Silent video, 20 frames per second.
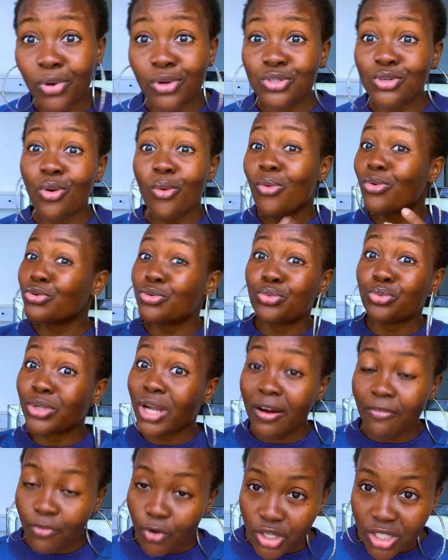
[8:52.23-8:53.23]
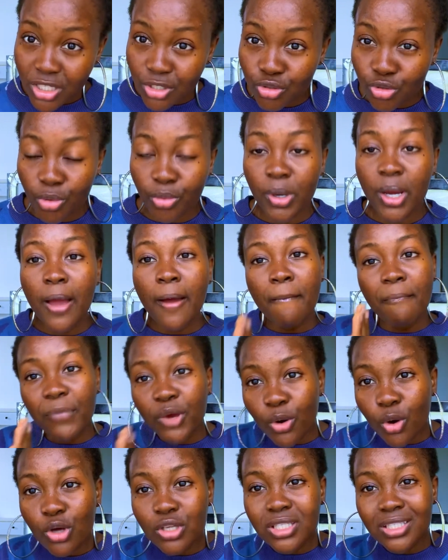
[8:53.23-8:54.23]
you would have gotten a job,
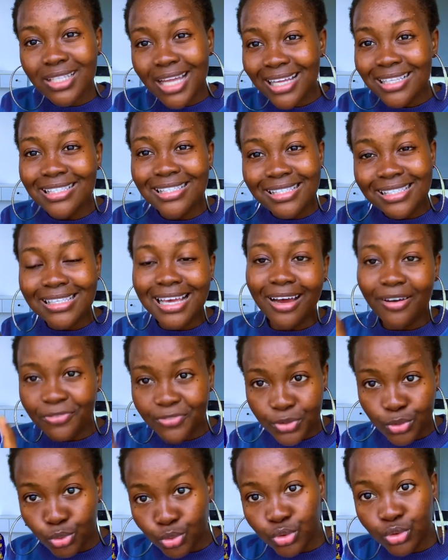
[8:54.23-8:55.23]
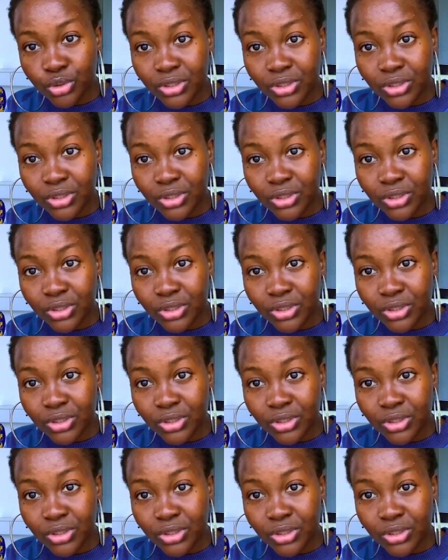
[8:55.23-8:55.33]
because that is their field.